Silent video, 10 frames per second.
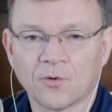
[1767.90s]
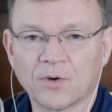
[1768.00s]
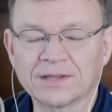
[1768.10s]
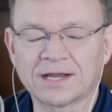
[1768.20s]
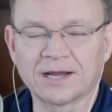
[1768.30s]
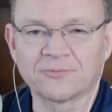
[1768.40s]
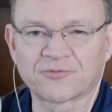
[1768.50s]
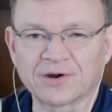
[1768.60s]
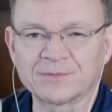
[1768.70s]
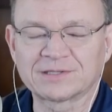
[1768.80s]
Well,
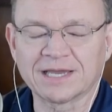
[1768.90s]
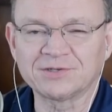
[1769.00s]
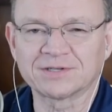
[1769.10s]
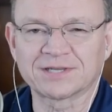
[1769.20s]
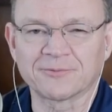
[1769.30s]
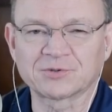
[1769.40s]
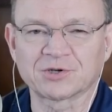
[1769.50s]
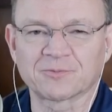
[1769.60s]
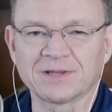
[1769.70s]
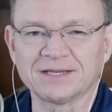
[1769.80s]
fermentation
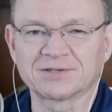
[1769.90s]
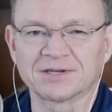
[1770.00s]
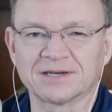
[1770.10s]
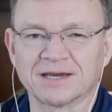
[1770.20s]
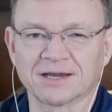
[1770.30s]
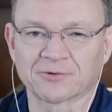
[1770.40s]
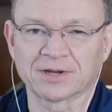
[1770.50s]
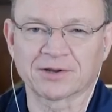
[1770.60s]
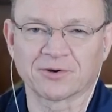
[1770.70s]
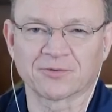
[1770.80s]
temperature plays a
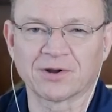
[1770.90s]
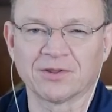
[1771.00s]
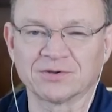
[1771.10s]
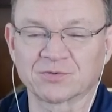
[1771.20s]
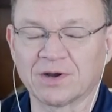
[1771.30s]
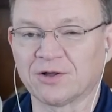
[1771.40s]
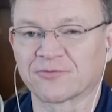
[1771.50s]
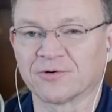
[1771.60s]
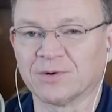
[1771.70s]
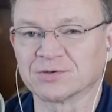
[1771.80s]
critical role as well
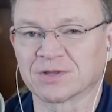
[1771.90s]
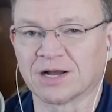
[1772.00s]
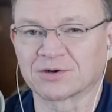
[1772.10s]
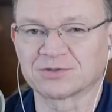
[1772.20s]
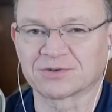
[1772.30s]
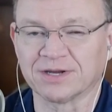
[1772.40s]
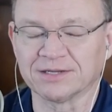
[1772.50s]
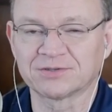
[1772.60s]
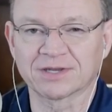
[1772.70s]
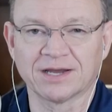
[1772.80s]
for most lager
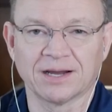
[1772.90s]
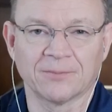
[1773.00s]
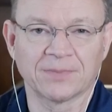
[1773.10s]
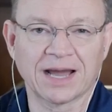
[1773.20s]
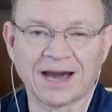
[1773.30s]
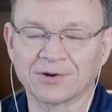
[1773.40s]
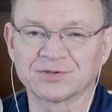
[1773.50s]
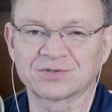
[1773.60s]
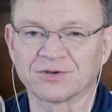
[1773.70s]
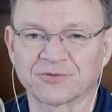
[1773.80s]
strains. How
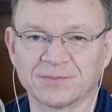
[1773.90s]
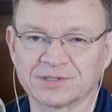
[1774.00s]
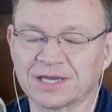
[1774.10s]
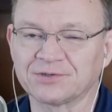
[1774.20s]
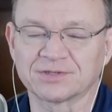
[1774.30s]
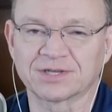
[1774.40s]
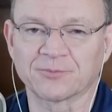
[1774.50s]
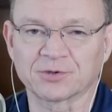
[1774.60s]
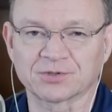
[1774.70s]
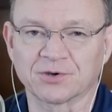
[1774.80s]
does the fermentation
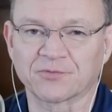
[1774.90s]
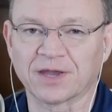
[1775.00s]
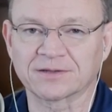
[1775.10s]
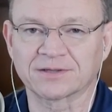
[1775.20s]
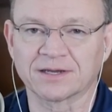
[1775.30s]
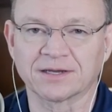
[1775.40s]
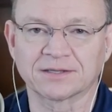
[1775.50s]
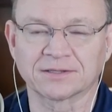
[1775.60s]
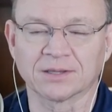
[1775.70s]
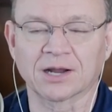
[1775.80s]
temperature affect
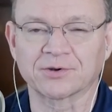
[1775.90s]
the lager